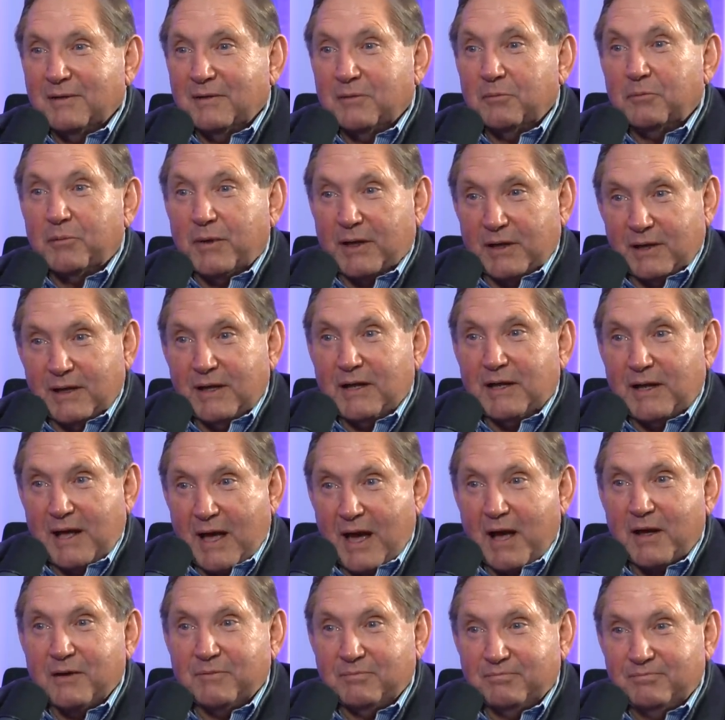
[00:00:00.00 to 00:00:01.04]
But it
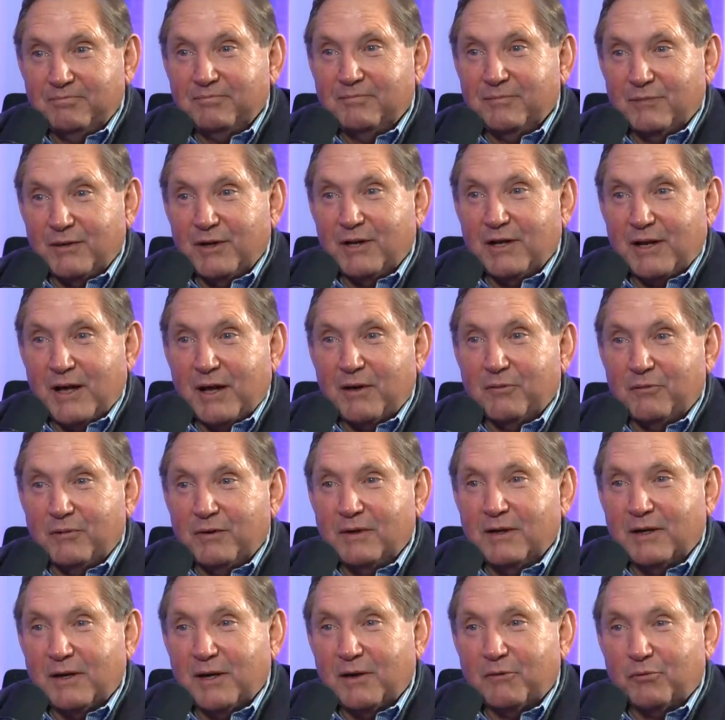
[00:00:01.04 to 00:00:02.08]
had
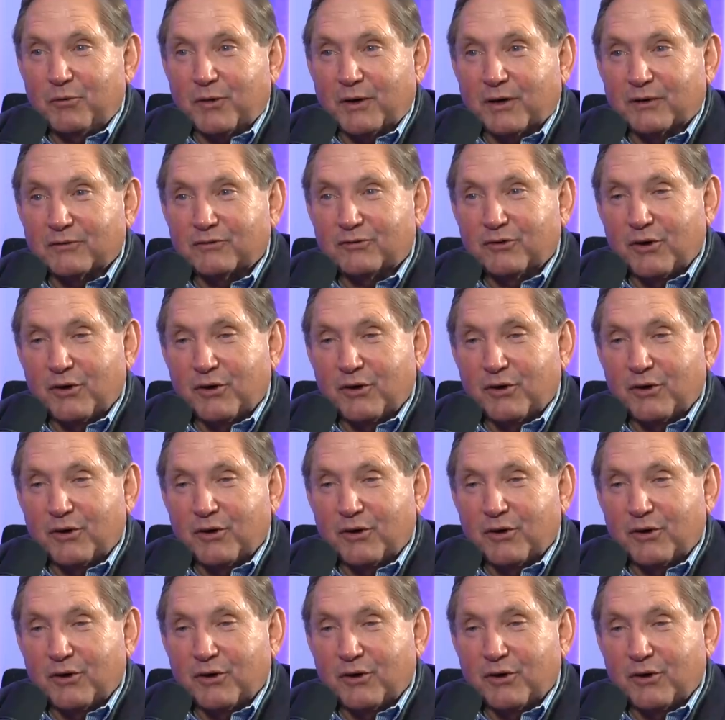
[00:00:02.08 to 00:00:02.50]
worked.